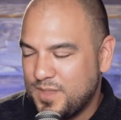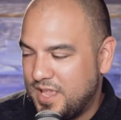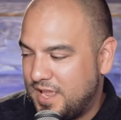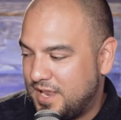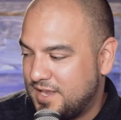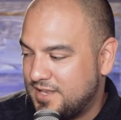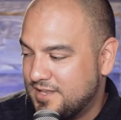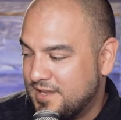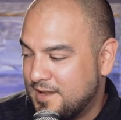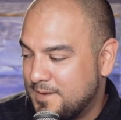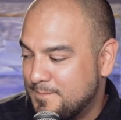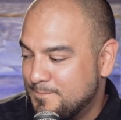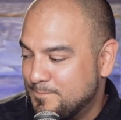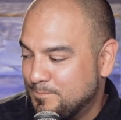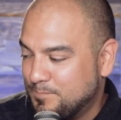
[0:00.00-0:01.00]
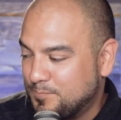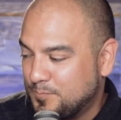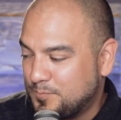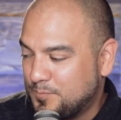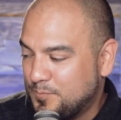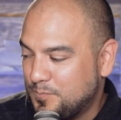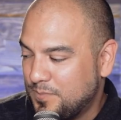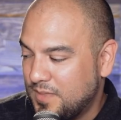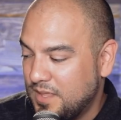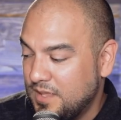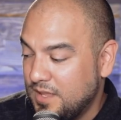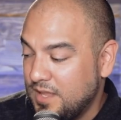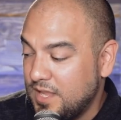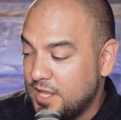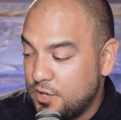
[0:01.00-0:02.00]
And
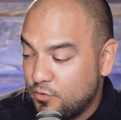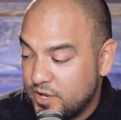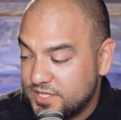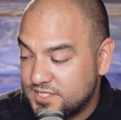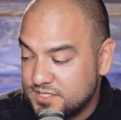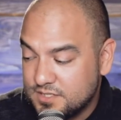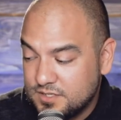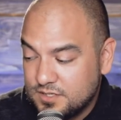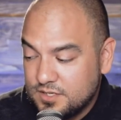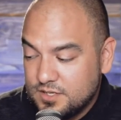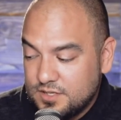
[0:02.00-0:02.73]
anyways,